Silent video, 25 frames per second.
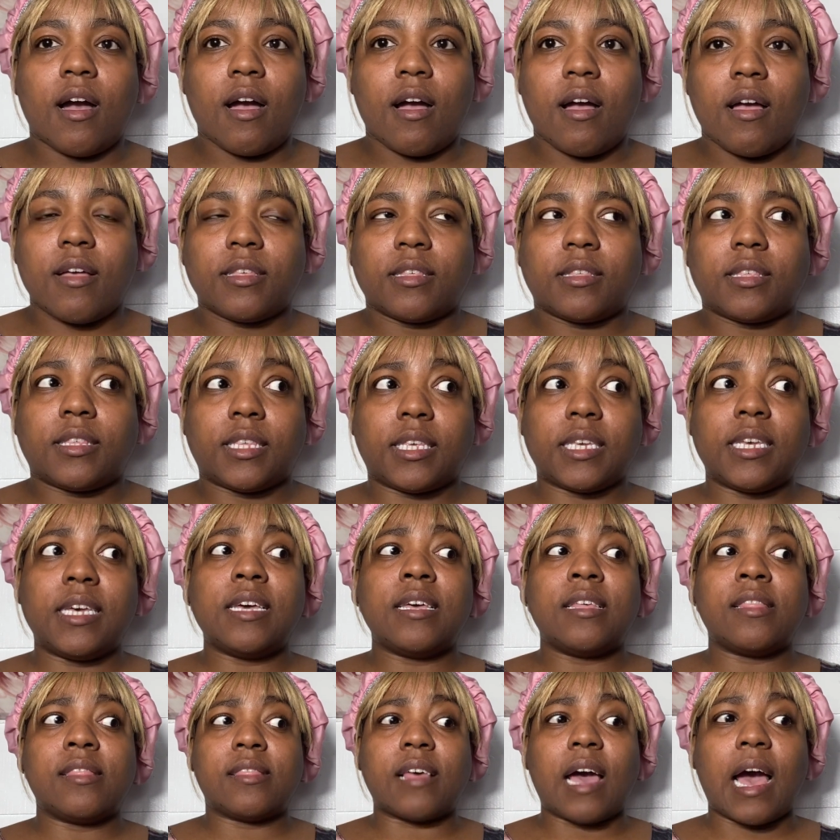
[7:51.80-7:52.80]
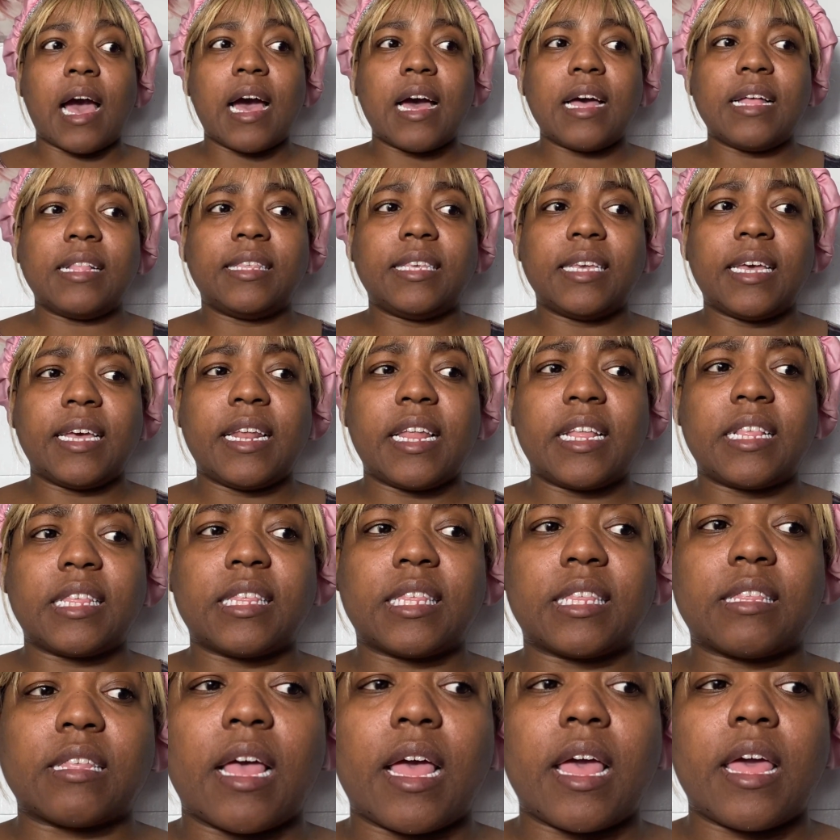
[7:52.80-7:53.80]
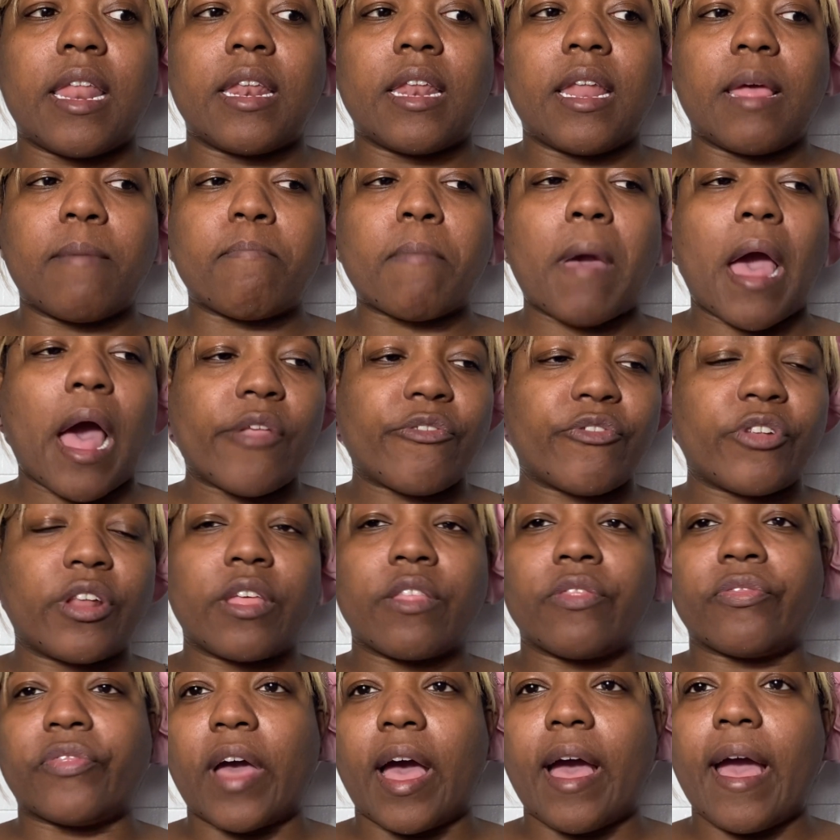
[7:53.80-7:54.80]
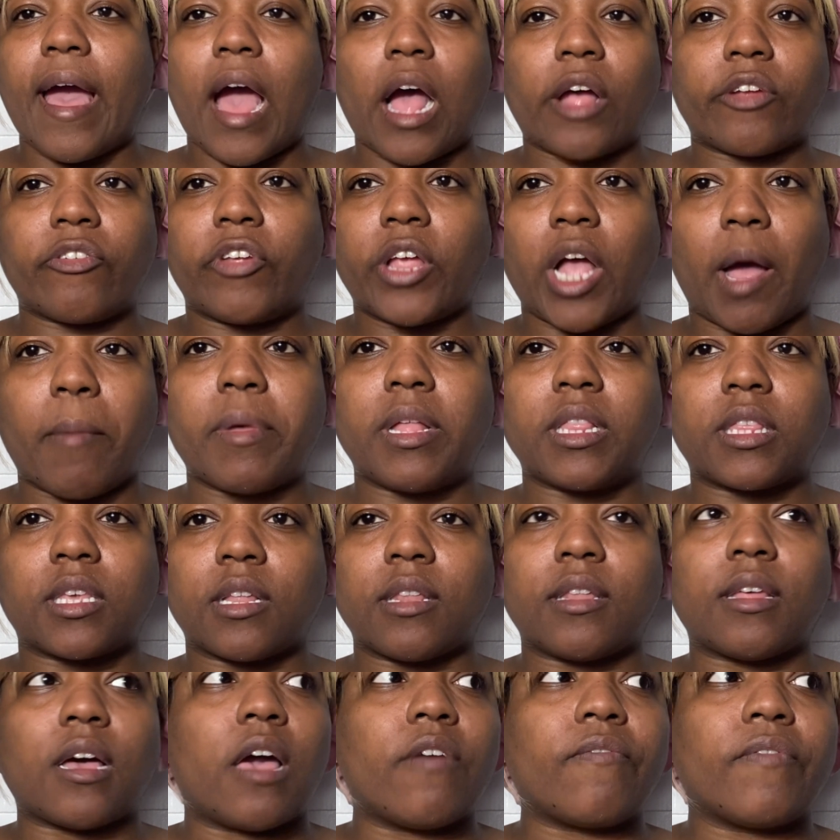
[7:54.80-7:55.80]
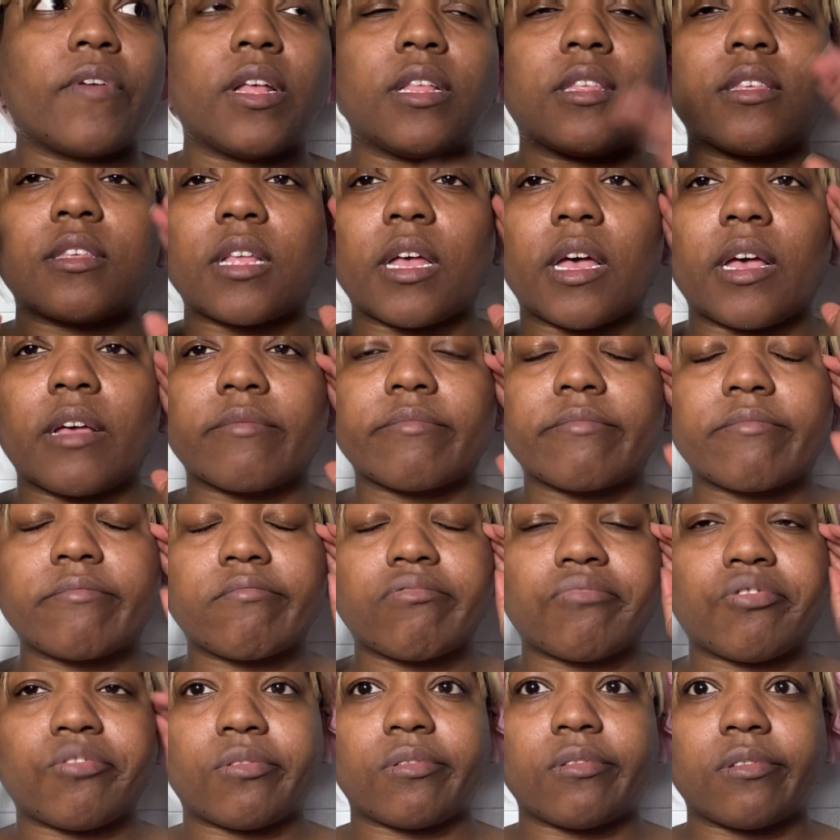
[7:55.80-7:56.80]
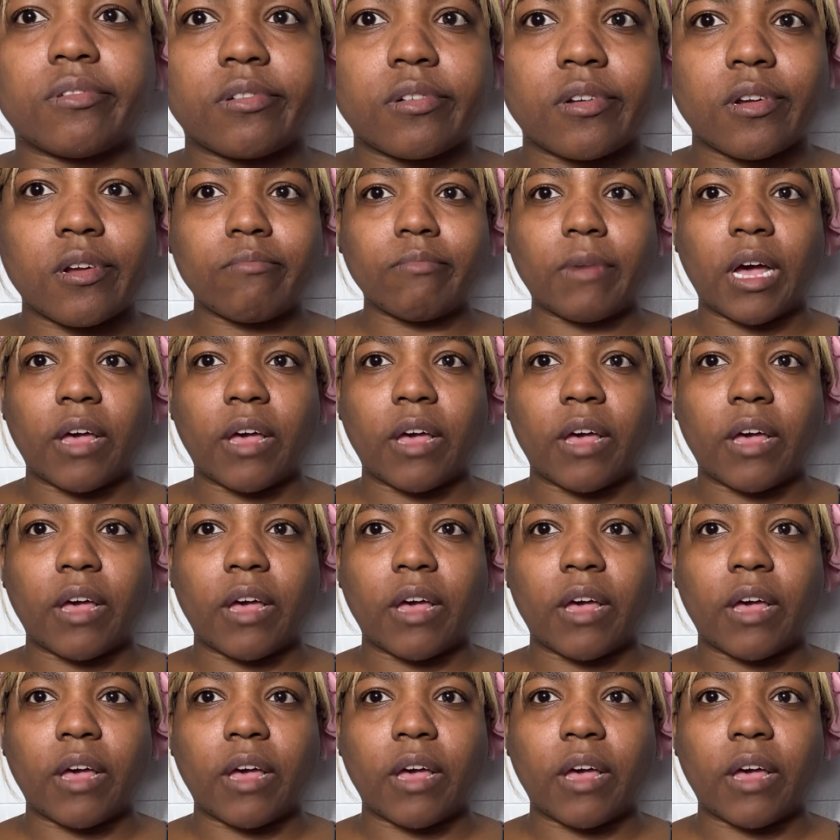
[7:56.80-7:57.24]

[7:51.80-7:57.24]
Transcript: Seeing that and imagining that actually coming to life, it's like, my